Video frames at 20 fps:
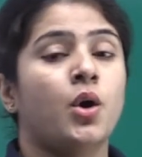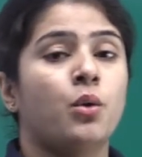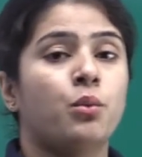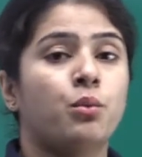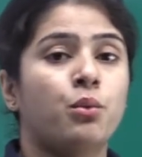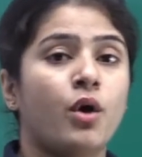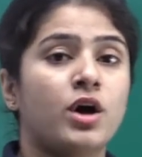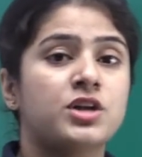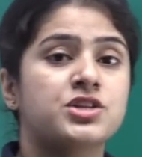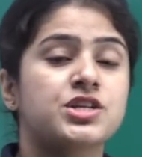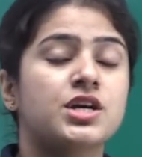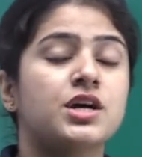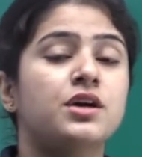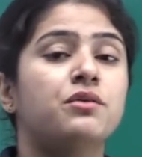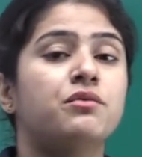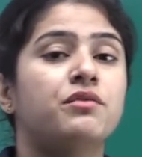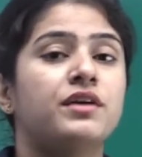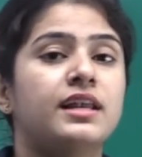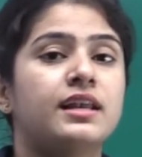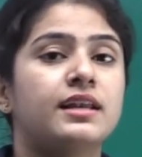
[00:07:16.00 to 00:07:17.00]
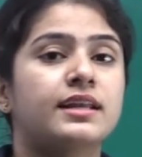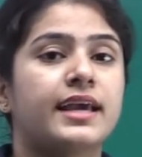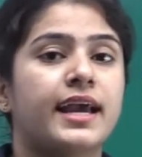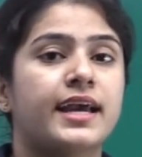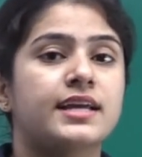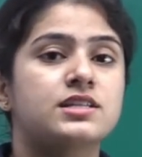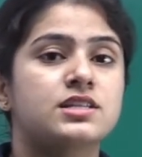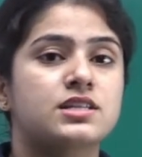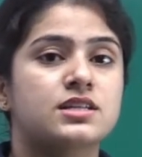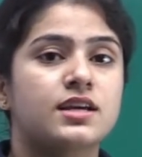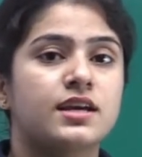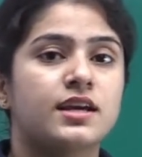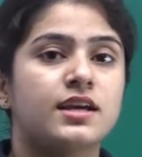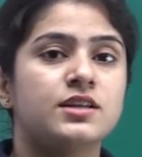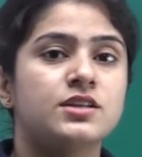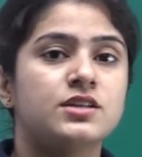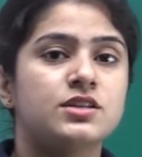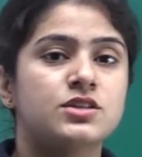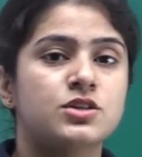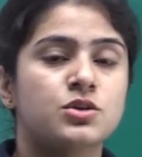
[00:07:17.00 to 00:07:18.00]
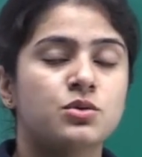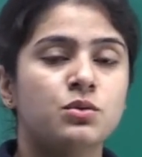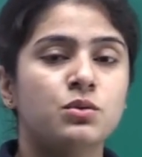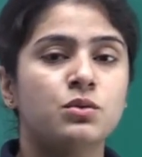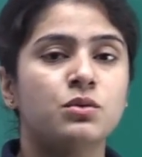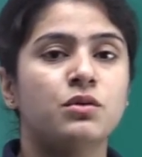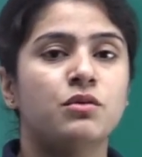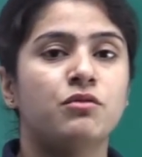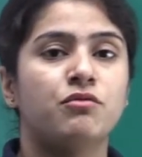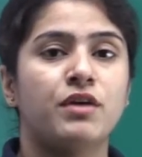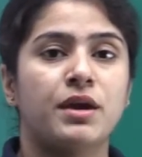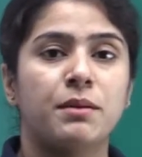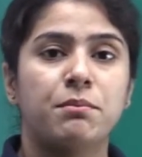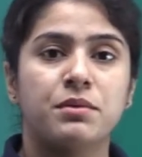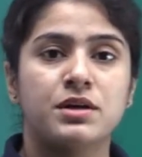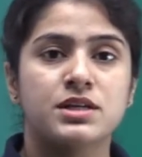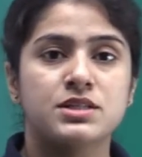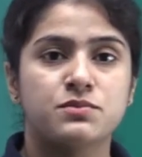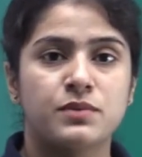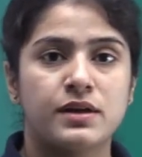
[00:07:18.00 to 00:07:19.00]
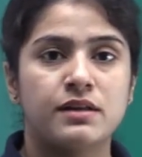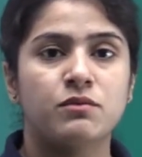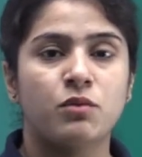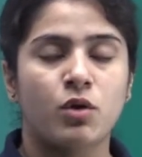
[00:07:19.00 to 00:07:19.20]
water will get into vapors,